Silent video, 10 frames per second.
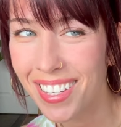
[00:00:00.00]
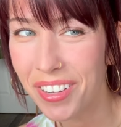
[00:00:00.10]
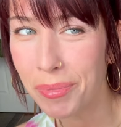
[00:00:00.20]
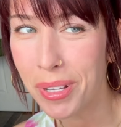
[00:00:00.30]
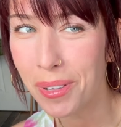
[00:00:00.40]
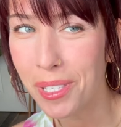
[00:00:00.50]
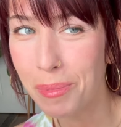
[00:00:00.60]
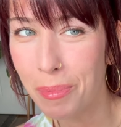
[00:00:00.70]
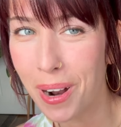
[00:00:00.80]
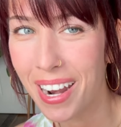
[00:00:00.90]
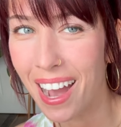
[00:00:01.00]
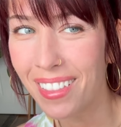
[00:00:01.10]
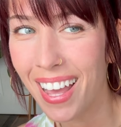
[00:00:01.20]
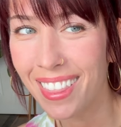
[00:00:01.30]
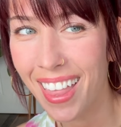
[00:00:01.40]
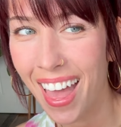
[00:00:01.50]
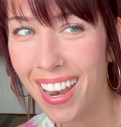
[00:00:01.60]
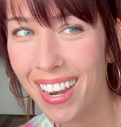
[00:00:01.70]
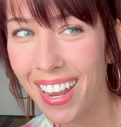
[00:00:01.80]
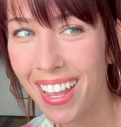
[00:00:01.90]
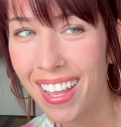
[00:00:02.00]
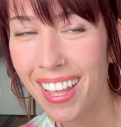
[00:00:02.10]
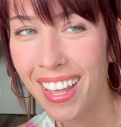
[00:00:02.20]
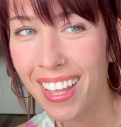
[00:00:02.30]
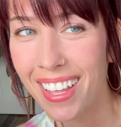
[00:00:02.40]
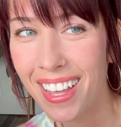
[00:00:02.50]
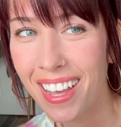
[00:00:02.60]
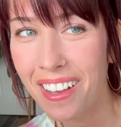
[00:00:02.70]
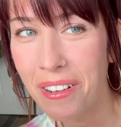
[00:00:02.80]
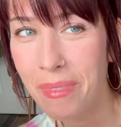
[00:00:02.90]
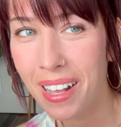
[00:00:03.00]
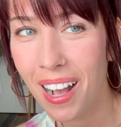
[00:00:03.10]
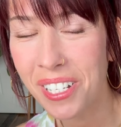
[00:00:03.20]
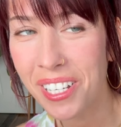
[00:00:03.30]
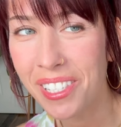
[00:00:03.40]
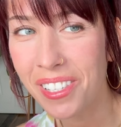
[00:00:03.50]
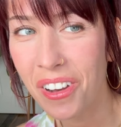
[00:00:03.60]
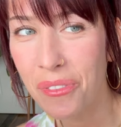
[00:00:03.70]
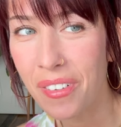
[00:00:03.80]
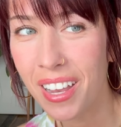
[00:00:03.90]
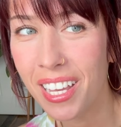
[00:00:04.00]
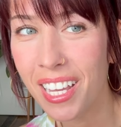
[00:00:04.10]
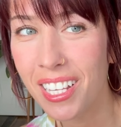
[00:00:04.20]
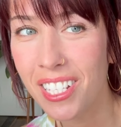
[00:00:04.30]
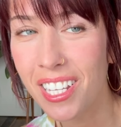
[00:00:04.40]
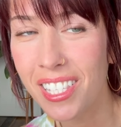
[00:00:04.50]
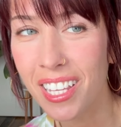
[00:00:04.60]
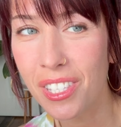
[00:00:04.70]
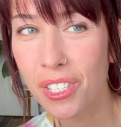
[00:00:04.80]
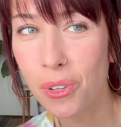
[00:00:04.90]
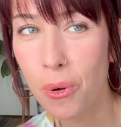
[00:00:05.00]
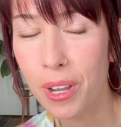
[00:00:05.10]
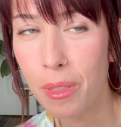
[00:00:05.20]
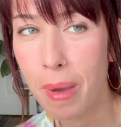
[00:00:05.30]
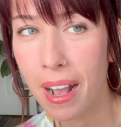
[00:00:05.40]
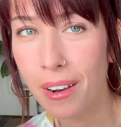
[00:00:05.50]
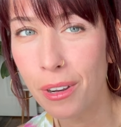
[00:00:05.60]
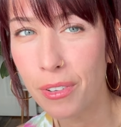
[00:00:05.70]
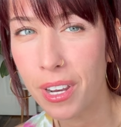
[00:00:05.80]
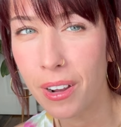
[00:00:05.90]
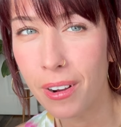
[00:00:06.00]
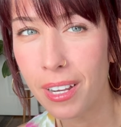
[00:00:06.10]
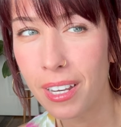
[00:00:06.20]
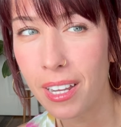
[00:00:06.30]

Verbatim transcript: Derby all spread out like that. Oh my gosh, she's so funny. She's like snoring in the back. I don't know if you can hear it,